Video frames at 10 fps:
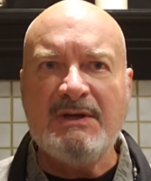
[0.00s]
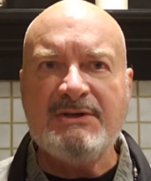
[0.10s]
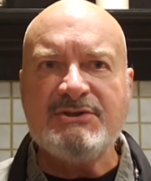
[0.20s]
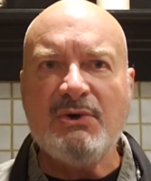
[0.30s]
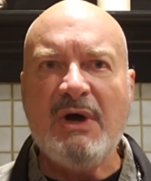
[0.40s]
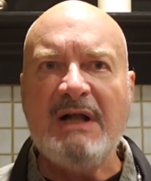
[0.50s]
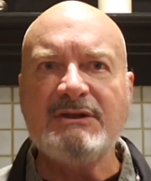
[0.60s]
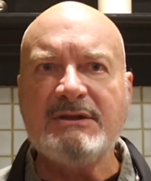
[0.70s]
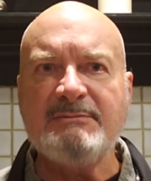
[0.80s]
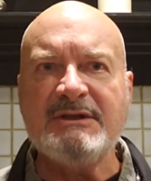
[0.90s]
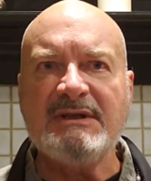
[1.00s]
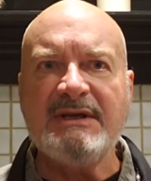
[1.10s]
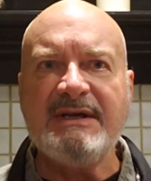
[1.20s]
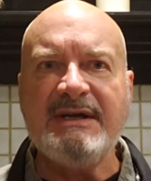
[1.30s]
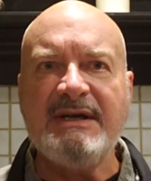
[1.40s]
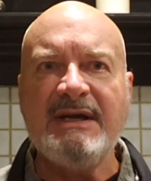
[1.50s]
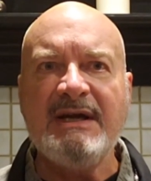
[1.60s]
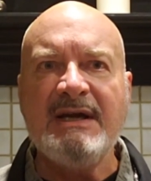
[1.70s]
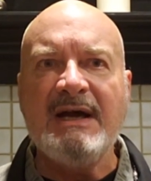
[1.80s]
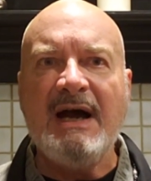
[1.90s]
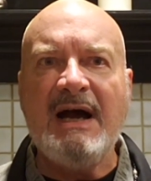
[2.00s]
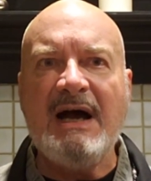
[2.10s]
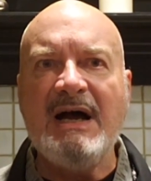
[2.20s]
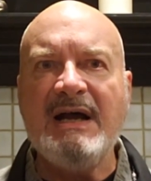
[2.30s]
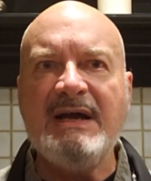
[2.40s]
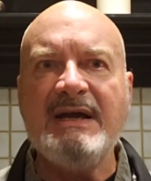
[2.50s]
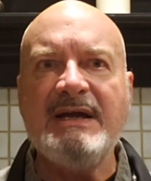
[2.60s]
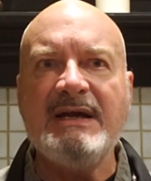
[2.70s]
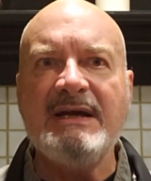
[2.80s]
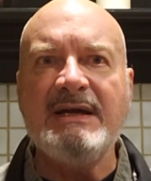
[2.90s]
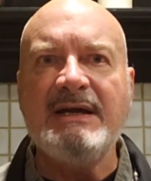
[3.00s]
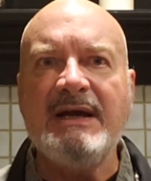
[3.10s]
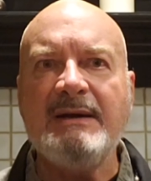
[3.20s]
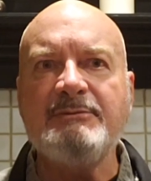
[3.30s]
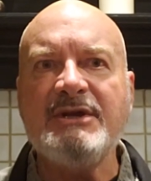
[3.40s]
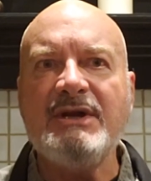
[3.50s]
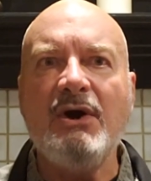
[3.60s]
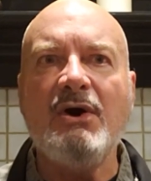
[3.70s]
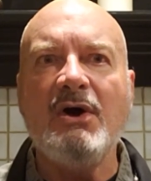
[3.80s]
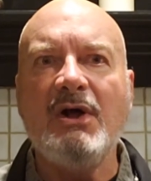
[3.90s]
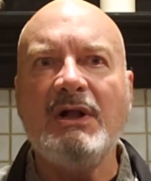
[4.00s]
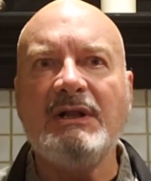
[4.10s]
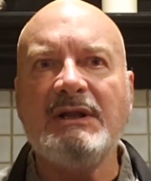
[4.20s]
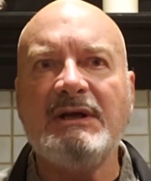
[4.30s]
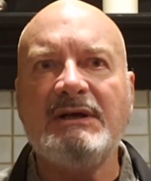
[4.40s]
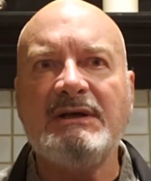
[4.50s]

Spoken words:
So ultimately, I am the all